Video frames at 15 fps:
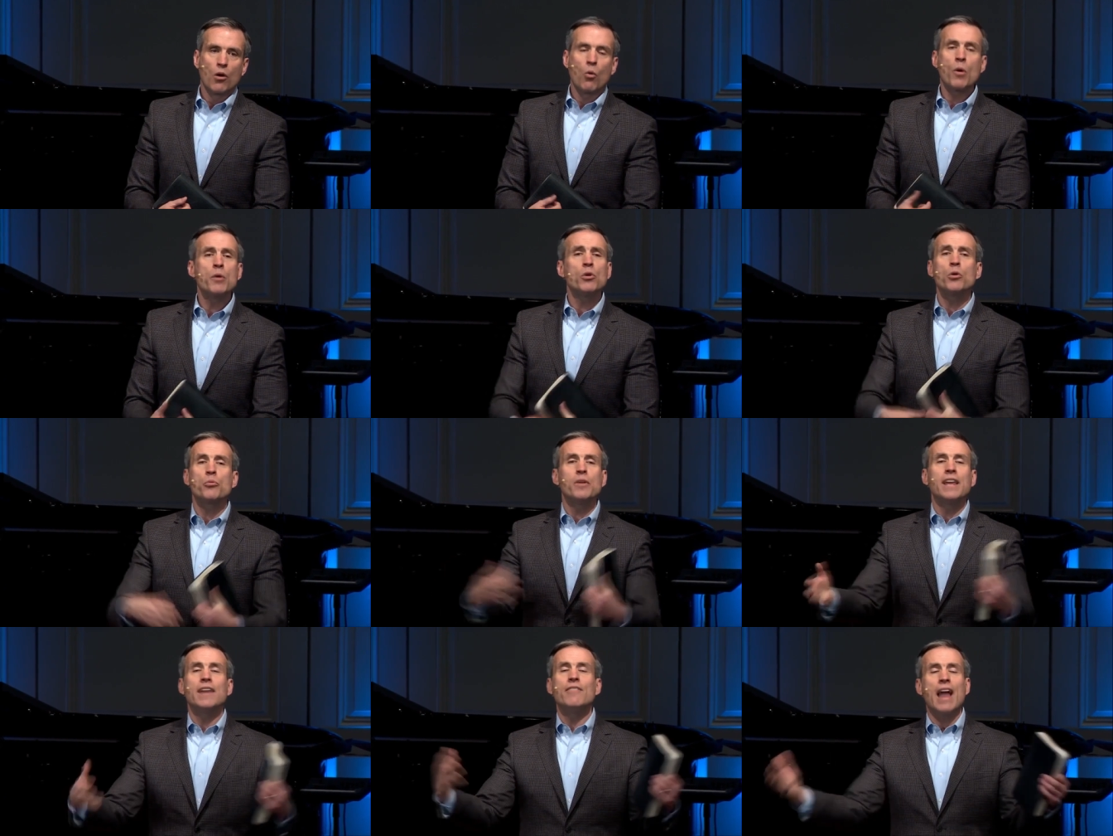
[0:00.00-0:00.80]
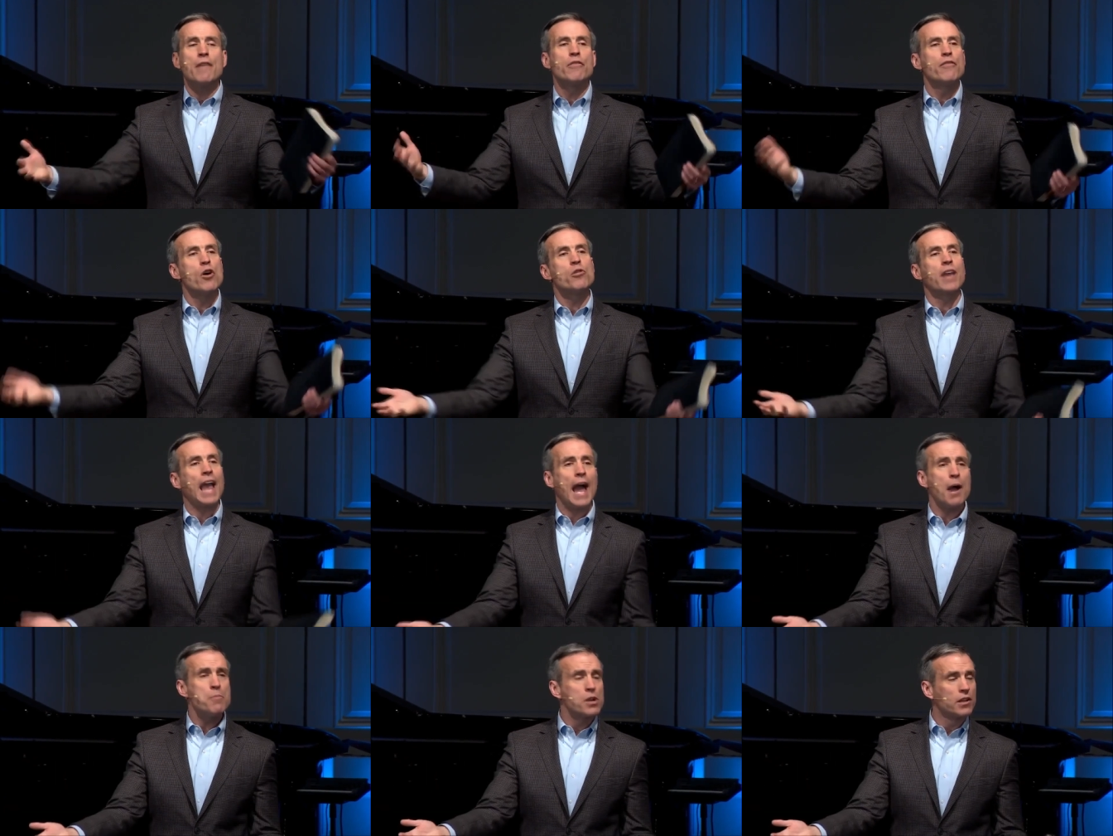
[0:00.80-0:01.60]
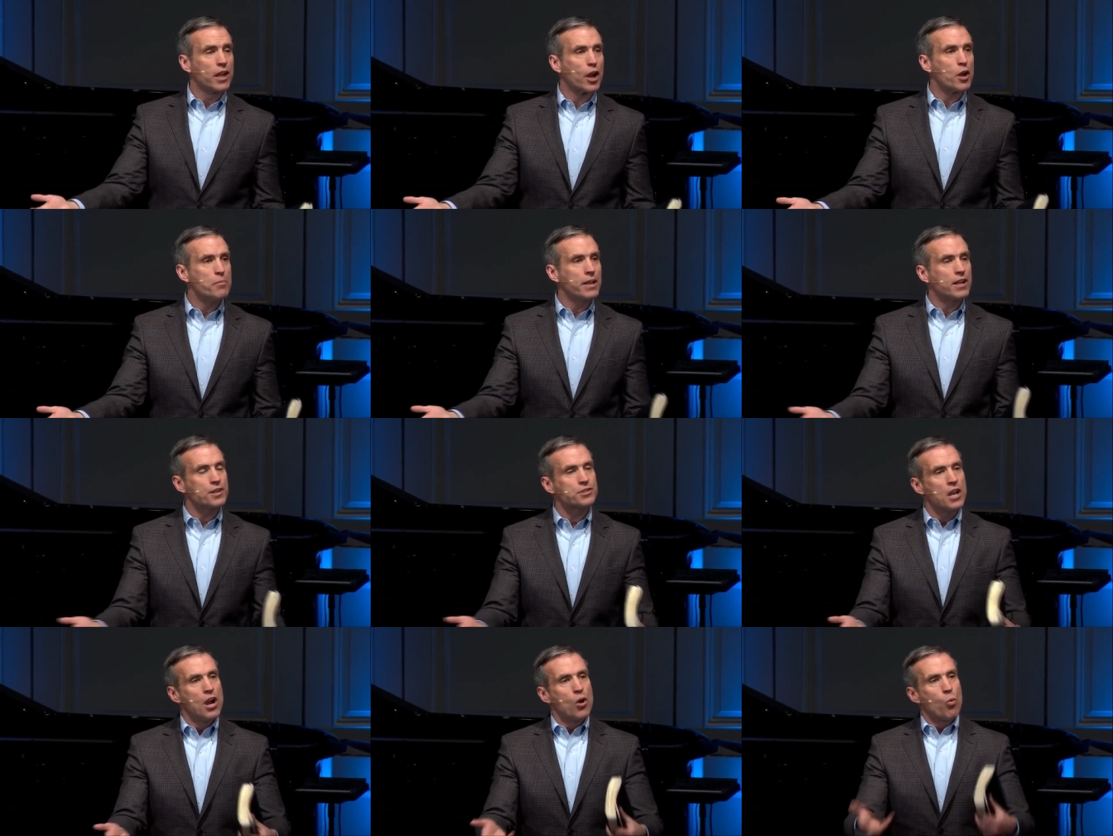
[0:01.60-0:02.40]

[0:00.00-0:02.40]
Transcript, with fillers: we don't really even have a vocabulary because